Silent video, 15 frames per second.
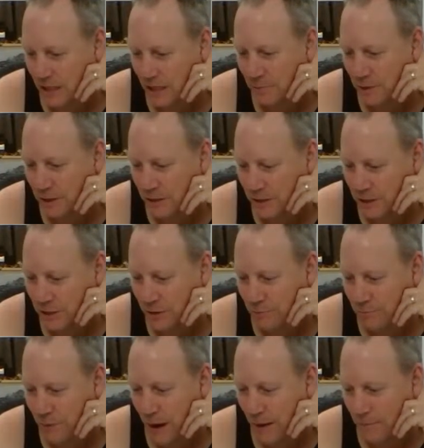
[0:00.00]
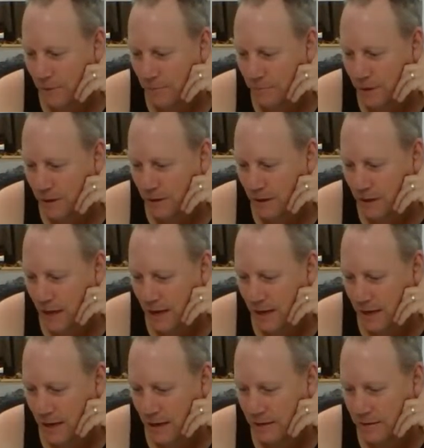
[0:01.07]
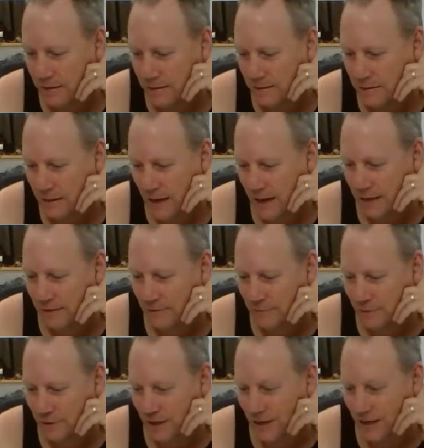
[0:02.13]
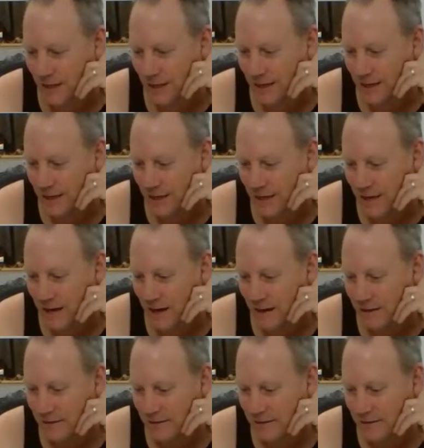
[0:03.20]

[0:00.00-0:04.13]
limited edition Batmobile later. Had it for nearly a year.